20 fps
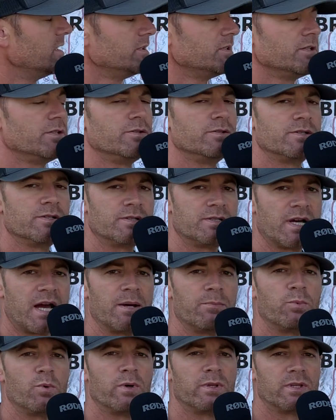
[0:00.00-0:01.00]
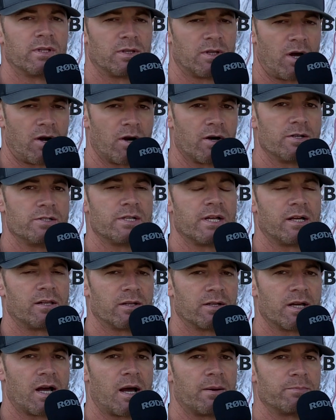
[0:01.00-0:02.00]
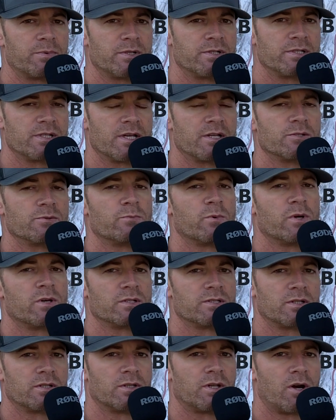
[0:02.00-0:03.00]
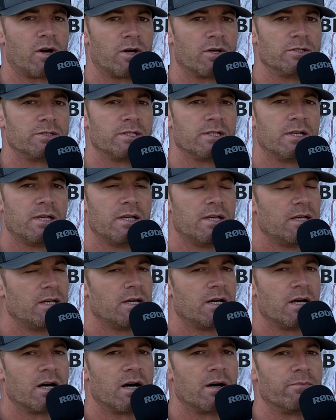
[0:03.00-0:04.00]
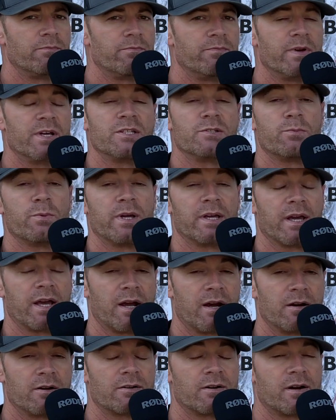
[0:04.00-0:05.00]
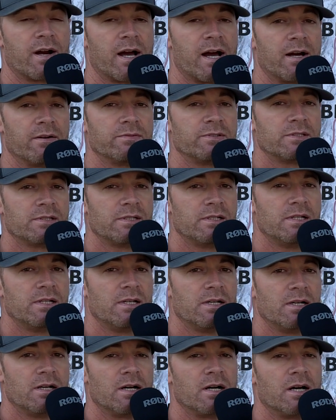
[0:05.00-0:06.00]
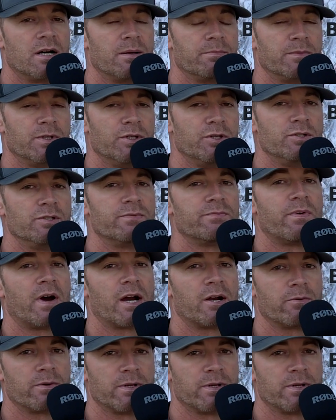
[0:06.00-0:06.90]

to use the Type 1, the large helicopters, as well as the large fixed-wing aircraft that use fire